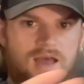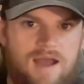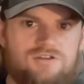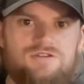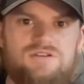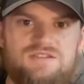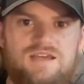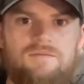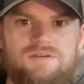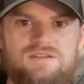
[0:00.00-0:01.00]
actually set
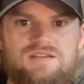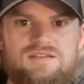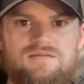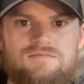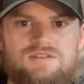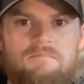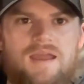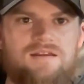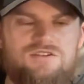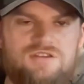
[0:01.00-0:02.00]
up a system to
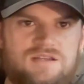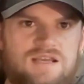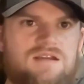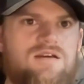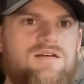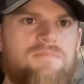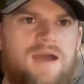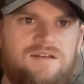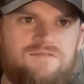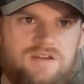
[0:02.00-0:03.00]
manage the data and
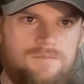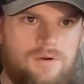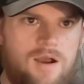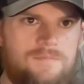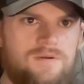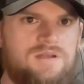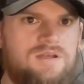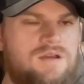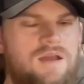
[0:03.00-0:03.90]
backfeed it properly.